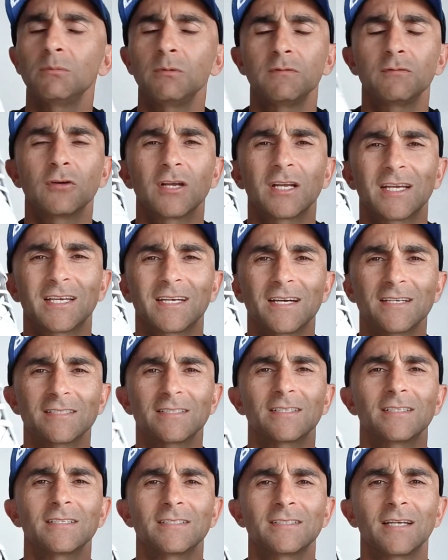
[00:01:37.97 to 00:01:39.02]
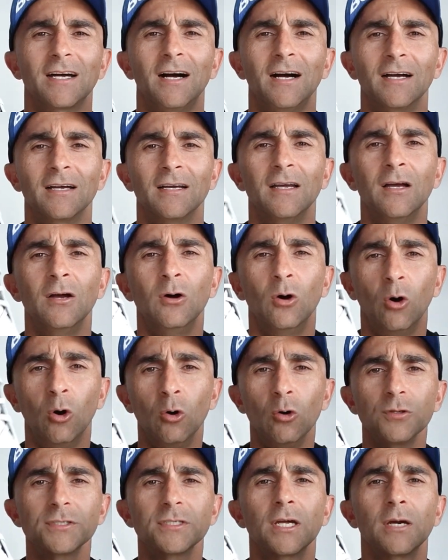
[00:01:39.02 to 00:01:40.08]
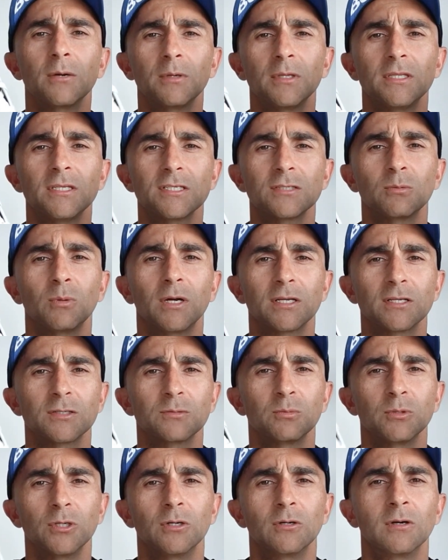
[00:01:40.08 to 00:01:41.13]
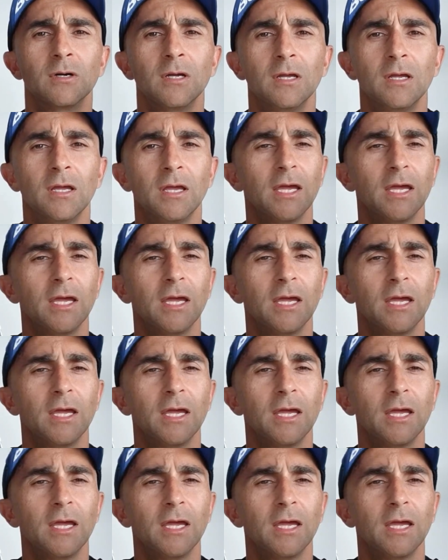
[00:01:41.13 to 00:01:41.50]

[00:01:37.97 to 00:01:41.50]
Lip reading: We've got a gusseted tongue also in this one as well.